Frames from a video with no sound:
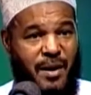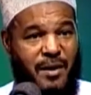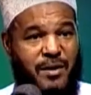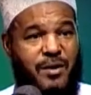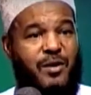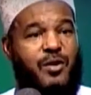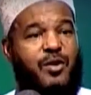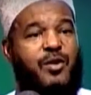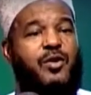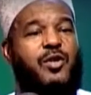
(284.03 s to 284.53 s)

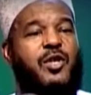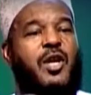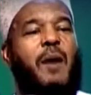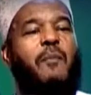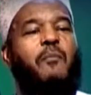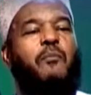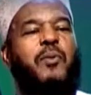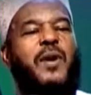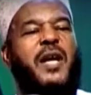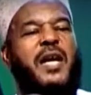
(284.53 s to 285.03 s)
This is
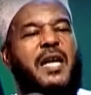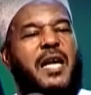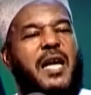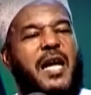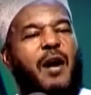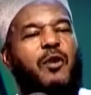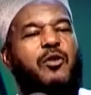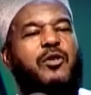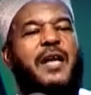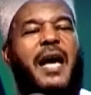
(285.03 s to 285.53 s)

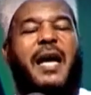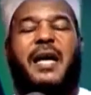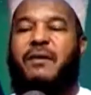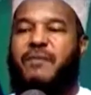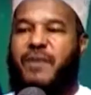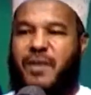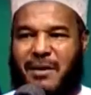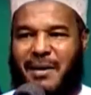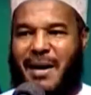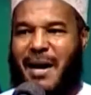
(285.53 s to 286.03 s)
completely outside of